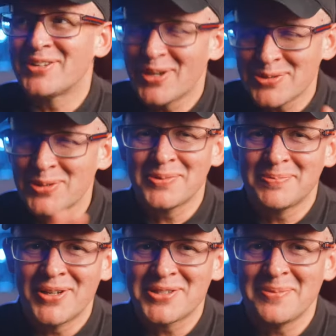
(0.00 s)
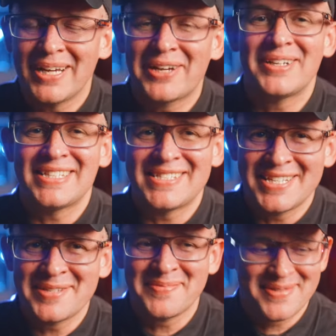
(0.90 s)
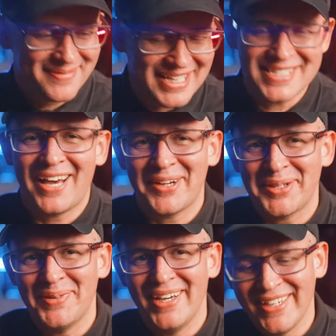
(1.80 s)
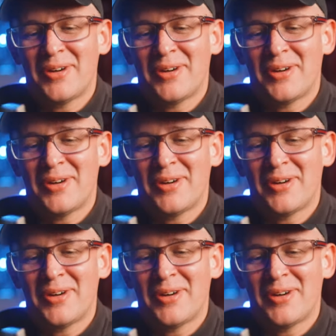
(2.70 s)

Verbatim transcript: those are most of my criticisms, that's out of the way.